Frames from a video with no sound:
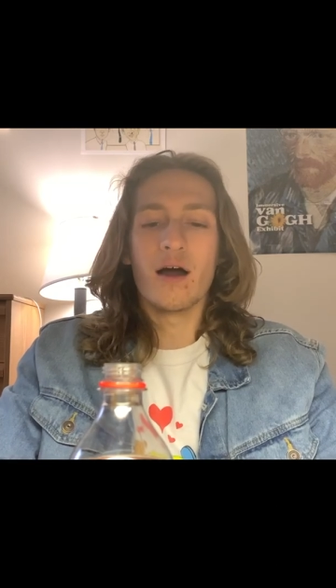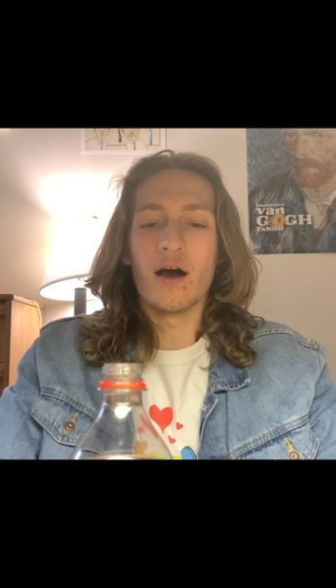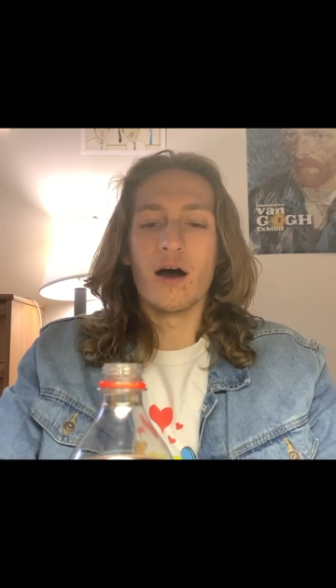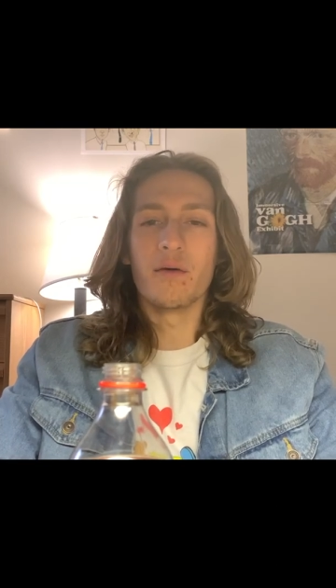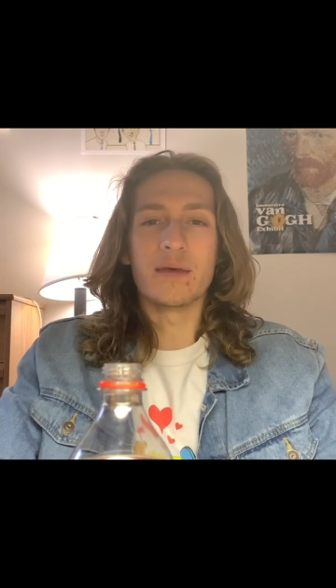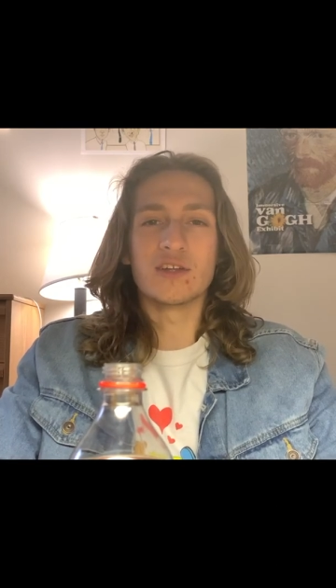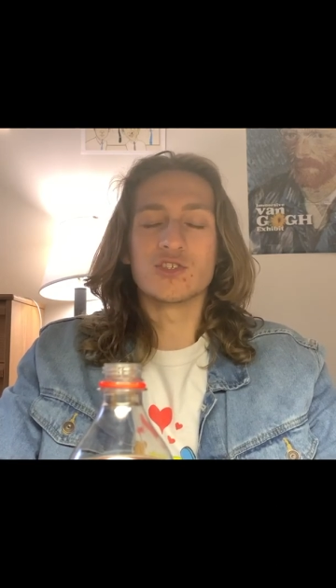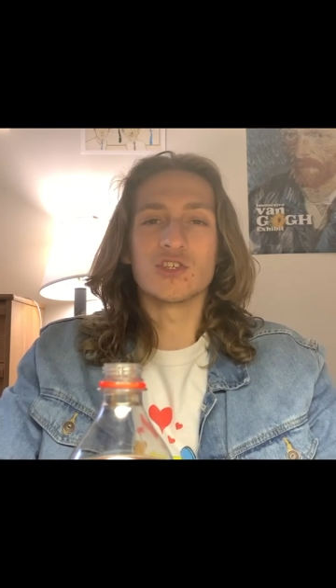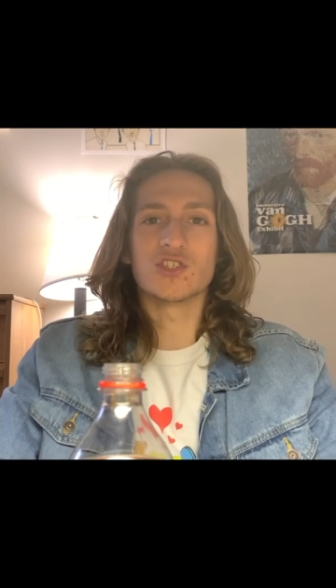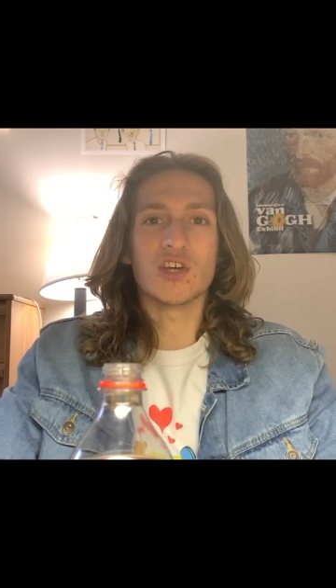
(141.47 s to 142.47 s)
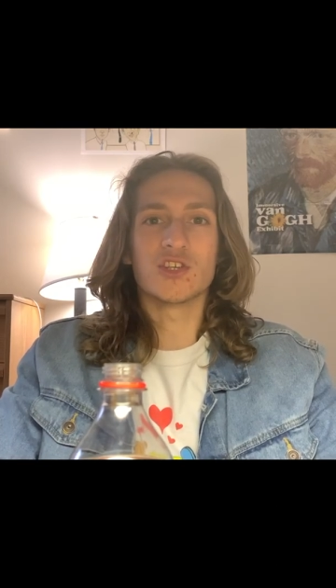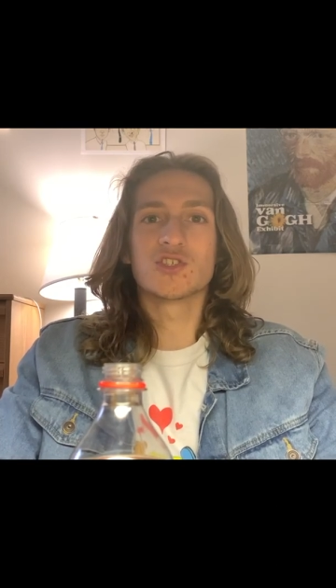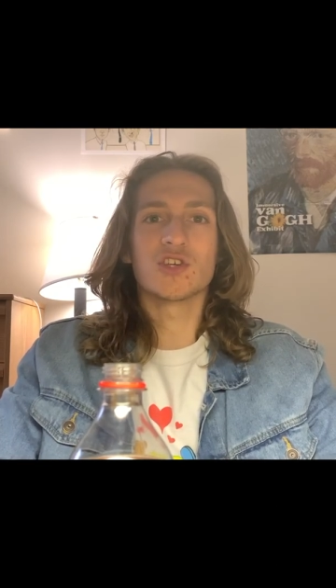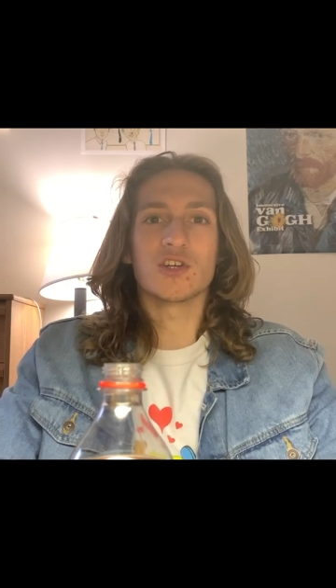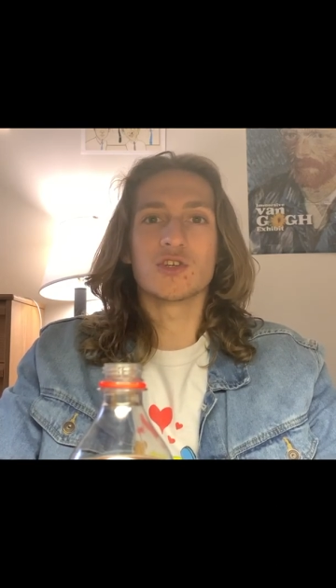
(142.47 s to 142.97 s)
It's just
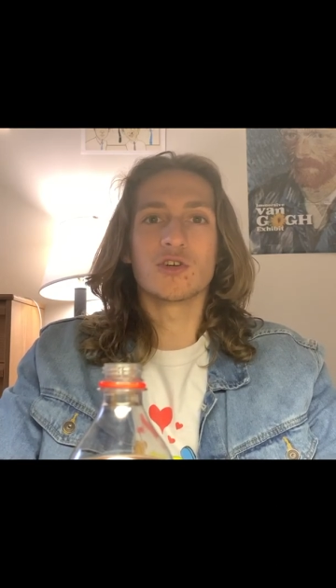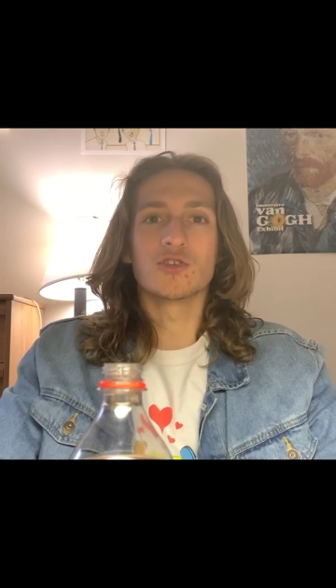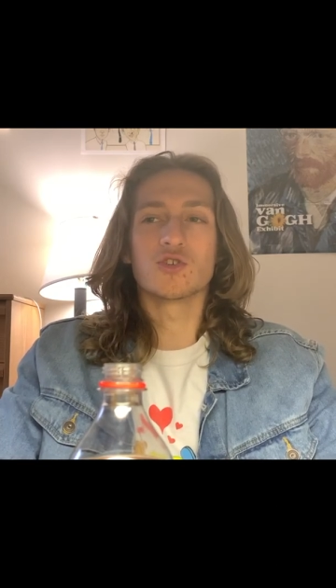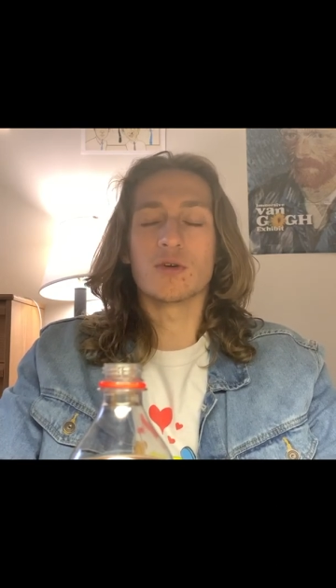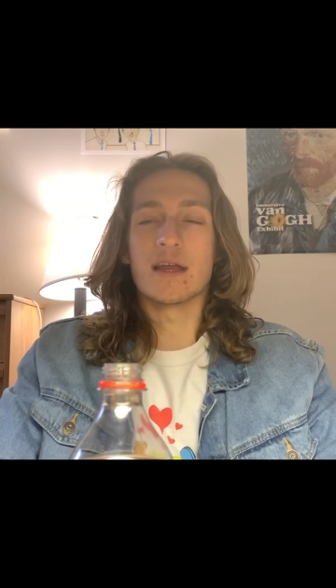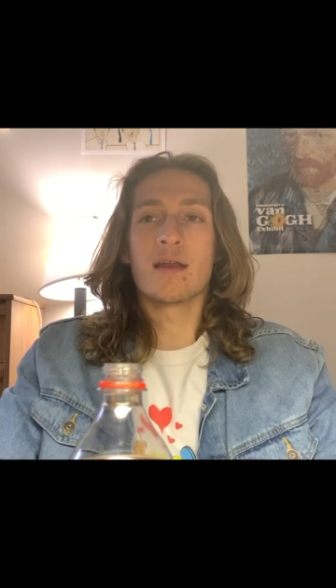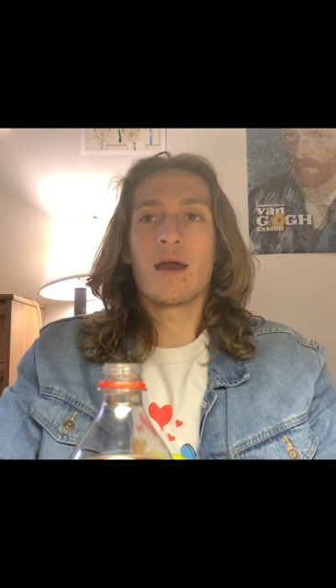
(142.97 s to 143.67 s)
such a good treat.